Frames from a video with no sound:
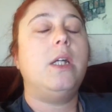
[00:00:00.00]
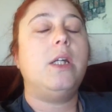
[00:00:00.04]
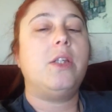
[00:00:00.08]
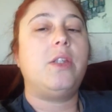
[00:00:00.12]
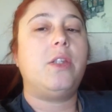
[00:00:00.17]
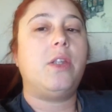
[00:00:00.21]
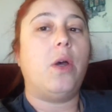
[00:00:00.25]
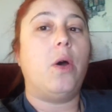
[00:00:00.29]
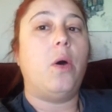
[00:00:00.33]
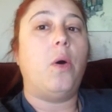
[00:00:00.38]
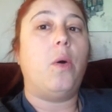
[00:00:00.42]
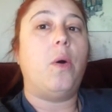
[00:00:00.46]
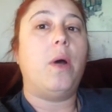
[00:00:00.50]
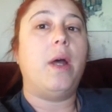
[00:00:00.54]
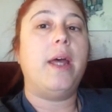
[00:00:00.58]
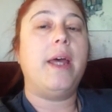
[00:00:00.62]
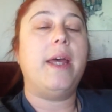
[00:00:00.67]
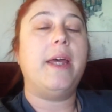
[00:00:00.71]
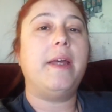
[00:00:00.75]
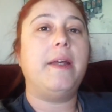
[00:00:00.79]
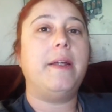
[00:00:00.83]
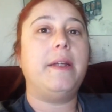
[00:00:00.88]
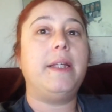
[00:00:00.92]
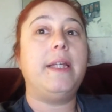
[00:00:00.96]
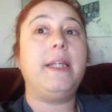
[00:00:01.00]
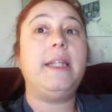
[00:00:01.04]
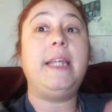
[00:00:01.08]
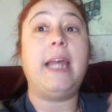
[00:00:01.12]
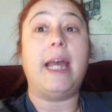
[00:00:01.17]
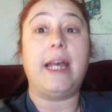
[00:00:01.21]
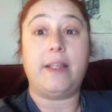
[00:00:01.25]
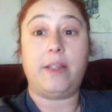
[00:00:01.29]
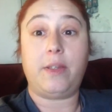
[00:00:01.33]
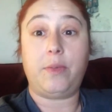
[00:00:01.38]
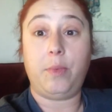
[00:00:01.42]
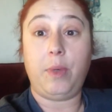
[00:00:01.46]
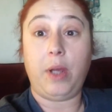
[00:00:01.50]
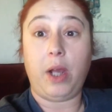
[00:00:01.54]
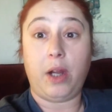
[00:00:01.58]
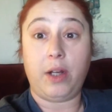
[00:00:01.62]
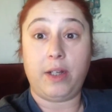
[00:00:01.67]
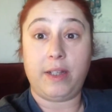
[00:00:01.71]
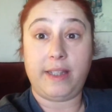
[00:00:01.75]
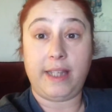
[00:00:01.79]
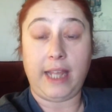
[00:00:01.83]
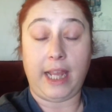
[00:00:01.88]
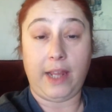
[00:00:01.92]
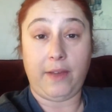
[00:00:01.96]
So, yes, we are
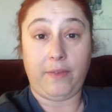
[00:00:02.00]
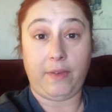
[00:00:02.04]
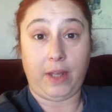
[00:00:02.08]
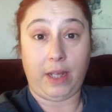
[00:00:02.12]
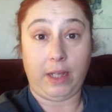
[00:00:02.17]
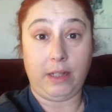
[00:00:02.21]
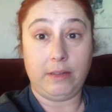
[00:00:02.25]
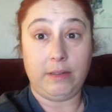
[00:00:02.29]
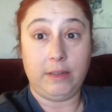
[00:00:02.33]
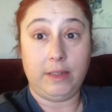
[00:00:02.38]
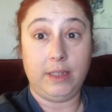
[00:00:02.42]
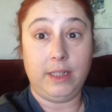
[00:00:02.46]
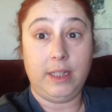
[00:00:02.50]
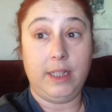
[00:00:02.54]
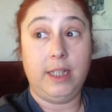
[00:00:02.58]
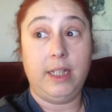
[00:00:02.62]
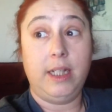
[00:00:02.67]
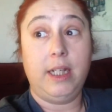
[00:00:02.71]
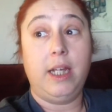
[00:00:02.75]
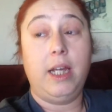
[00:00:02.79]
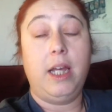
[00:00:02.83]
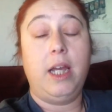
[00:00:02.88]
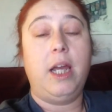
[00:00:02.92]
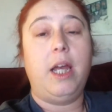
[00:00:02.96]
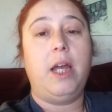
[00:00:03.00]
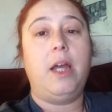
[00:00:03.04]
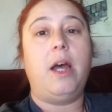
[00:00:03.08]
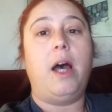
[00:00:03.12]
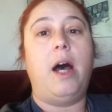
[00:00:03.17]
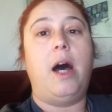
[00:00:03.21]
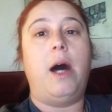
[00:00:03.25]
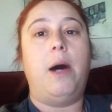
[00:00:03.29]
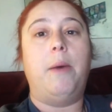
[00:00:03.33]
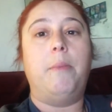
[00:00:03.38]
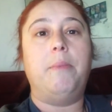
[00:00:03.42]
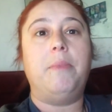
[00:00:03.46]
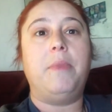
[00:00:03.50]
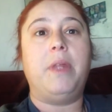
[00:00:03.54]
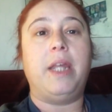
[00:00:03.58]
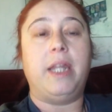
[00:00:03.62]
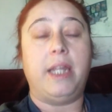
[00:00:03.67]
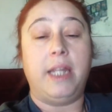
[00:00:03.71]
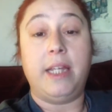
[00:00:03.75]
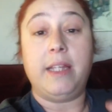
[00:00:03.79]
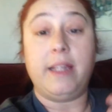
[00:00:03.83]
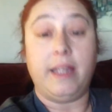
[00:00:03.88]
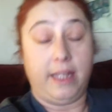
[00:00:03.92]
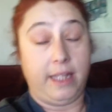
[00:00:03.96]
saving. Um,
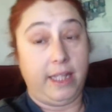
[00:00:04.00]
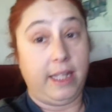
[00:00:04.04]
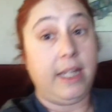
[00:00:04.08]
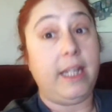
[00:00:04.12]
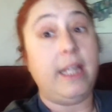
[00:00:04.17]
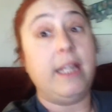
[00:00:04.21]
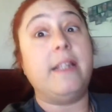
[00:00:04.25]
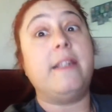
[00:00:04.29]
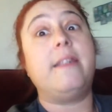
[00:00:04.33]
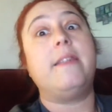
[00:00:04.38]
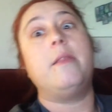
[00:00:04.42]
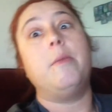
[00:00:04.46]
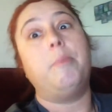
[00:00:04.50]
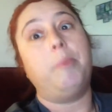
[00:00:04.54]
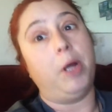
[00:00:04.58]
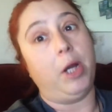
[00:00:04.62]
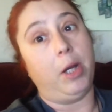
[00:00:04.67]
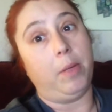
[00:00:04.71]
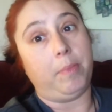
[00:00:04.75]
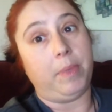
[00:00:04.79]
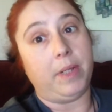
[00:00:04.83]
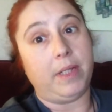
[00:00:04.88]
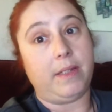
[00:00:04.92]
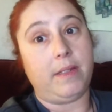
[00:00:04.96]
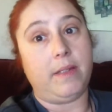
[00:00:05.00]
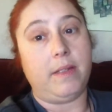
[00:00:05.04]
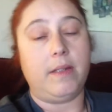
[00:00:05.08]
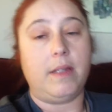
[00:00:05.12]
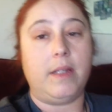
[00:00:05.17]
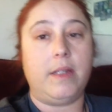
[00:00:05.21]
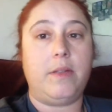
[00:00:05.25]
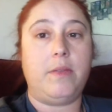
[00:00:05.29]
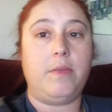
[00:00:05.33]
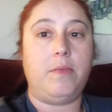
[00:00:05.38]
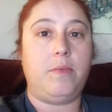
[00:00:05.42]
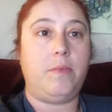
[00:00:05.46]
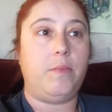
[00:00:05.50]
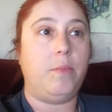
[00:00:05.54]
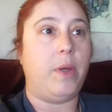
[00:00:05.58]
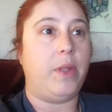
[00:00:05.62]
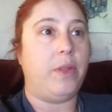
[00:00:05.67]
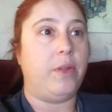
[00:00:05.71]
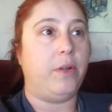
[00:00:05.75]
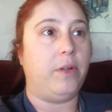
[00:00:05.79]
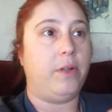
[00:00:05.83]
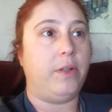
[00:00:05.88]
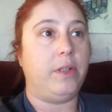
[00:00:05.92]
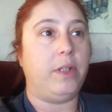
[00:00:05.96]
it, is, it is the purpose
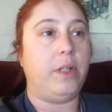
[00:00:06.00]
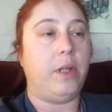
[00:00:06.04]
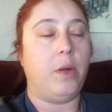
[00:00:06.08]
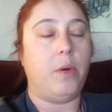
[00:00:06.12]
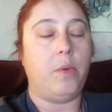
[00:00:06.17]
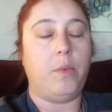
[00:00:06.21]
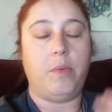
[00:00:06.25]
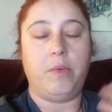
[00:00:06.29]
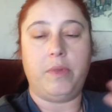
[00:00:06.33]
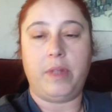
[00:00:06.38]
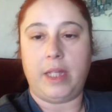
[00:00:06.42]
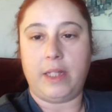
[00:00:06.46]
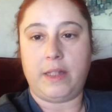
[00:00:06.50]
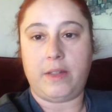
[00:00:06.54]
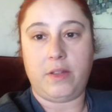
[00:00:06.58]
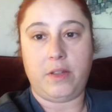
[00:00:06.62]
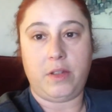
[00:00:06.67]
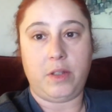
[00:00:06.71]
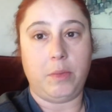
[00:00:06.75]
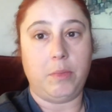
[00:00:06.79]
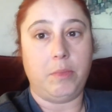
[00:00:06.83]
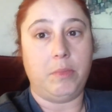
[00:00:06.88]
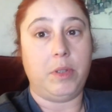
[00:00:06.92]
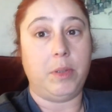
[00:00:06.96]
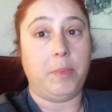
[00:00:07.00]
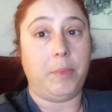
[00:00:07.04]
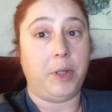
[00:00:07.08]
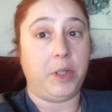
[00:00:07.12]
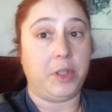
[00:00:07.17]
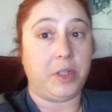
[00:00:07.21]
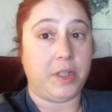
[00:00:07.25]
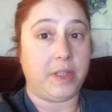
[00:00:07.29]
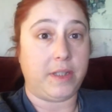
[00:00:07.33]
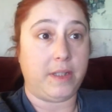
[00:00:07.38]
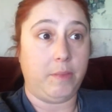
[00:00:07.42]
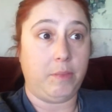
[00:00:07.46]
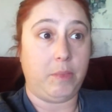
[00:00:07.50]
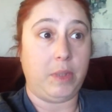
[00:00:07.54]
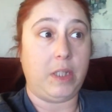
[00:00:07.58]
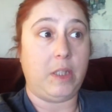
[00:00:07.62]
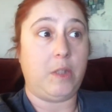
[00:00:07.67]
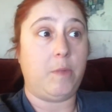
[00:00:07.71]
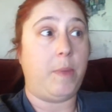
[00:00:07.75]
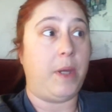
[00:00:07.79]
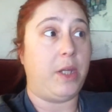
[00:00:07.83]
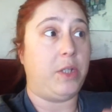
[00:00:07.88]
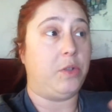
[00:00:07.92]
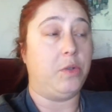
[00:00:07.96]
whether you know that's to to purchase something
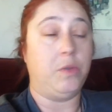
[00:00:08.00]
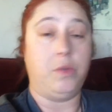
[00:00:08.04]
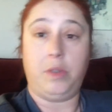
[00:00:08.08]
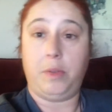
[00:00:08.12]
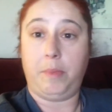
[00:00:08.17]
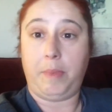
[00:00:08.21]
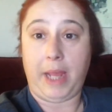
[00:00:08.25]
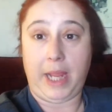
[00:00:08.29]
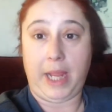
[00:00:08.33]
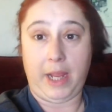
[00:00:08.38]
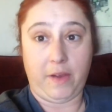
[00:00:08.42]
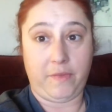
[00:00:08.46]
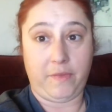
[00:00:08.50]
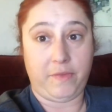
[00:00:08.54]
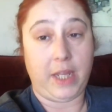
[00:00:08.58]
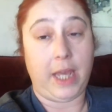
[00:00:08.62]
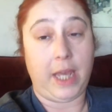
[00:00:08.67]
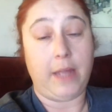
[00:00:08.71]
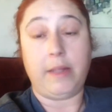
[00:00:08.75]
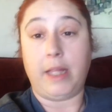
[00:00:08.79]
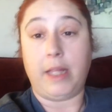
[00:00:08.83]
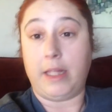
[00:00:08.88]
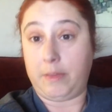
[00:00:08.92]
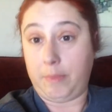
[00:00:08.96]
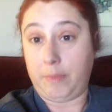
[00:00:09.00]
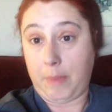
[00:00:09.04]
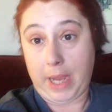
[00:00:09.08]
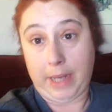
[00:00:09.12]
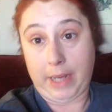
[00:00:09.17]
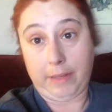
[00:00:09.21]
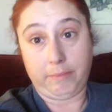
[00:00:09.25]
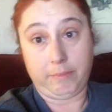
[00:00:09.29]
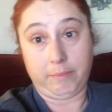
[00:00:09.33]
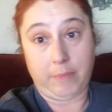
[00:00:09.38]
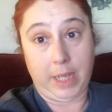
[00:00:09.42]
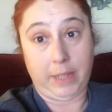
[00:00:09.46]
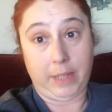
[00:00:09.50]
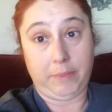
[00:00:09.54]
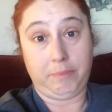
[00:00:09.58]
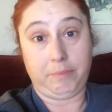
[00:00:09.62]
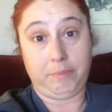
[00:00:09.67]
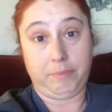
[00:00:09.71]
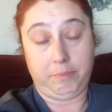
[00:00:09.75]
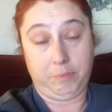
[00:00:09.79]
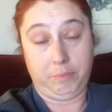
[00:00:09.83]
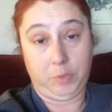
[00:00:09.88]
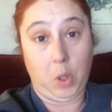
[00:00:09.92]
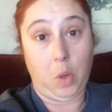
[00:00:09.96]
special to pay off debt that's my my
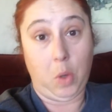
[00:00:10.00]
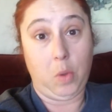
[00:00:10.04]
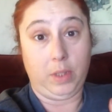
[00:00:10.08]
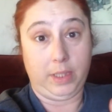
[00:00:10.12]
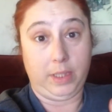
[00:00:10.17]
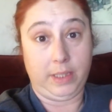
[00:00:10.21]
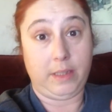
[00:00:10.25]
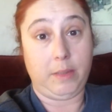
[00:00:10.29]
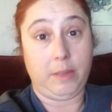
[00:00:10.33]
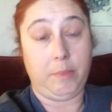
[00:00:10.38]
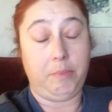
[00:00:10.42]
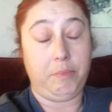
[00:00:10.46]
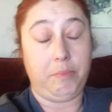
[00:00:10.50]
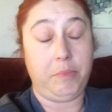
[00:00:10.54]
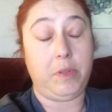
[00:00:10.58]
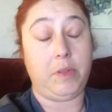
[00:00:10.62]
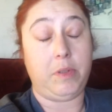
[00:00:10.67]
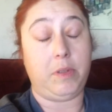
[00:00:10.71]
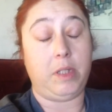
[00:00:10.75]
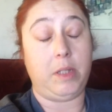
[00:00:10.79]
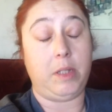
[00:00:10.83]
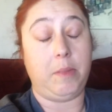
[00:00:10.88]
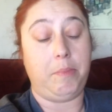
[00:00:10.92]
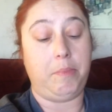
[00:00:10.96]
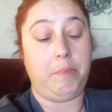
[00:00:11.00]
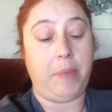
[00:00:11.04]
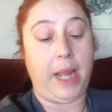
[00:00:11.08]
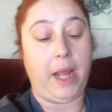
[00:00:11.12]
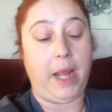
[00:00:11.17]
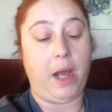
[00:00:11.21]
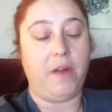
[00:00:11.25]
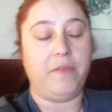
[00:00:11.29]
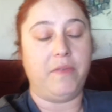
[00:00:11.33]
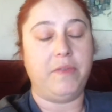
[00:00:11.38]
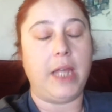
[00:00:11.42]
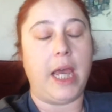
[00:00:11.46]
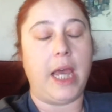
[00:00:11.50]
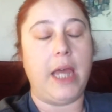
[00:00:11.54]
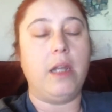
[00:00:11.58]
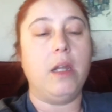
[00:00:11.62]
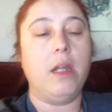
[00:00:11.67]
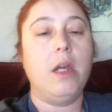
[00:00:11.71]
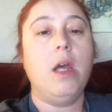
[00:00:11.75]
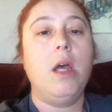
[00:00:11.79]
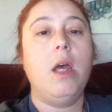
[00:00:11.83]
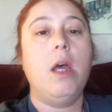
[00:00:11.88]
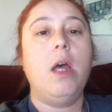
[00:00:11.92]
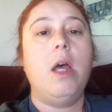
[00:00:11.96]
goal is to to pay off debt
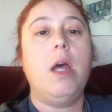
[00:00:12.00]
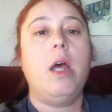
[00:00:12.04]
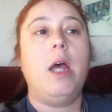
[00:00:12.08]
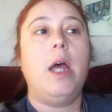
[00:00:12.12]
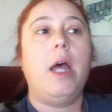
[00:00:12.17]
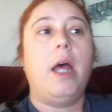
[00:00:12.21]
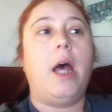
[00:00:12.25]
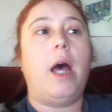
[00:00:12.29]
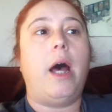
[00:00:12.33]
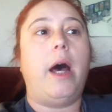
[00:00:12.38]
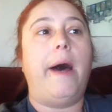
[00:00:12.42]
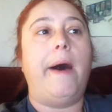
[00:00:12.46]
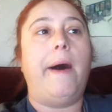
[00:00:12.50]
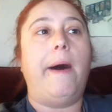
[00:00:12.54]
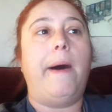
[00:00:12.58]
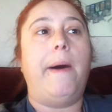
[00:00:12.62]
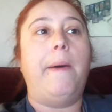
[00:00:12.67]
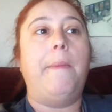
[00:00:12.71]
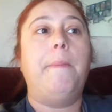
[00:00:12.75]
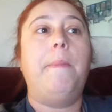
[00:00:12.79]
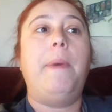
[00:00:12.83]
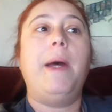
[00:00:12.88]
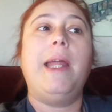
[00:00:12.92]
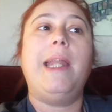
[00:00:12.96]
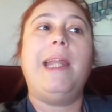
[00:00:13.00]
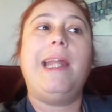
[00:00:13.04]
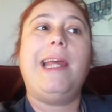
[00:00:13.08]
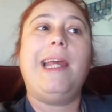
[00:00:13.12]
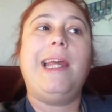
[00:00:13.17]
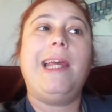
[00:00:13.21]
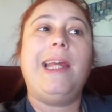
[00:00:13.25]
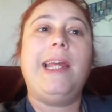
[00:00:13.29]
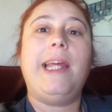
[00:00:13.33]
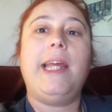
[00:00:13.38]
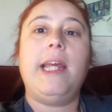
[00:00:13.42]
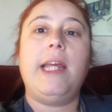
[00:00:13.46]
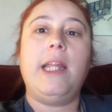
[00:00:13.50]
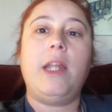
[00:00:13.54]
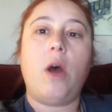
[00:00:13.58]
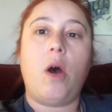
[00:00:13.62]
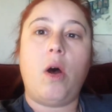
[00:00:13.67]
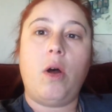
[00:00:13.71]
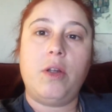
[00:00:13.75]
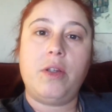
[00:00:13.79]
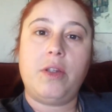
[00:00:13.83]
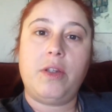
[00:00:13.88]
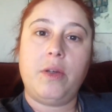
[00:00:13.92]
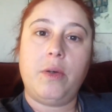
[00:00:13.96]
uh, but it, it,
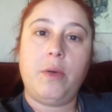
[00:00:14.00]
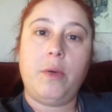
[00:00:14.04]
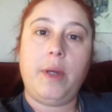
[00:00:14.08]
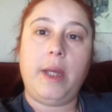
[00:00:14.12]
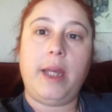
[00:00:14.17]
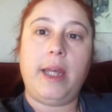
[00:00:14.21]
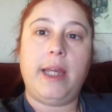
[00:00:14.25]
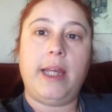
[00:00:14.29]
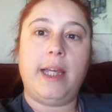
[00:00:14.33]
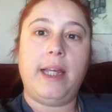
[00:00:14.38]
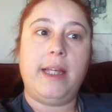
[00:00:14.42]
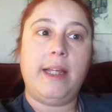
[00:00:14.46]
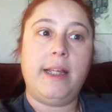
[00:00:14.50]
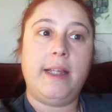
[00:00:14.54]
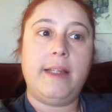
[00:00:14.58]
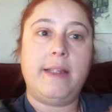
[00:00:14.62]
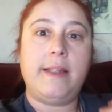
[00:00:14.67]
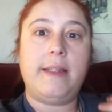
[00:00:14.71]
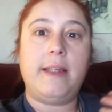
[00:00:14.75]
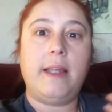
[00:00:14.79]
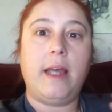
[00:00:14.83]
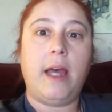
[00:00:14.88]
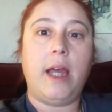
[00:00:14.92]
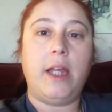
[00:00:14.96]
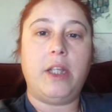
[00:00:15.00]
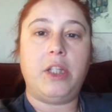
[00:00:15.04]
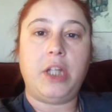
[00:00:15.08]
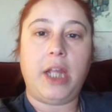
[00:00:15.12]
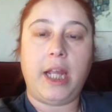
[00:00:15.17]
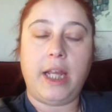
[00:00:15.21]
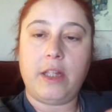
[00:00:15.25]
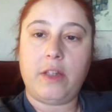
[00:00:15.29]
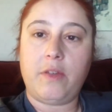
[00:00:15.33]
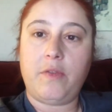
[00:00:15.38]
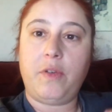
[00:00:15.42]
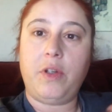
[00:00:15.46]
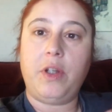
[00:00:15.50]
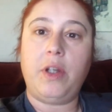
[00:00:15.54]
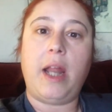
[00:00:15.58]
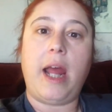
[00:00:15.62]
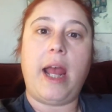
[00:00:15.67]
also is a chance for you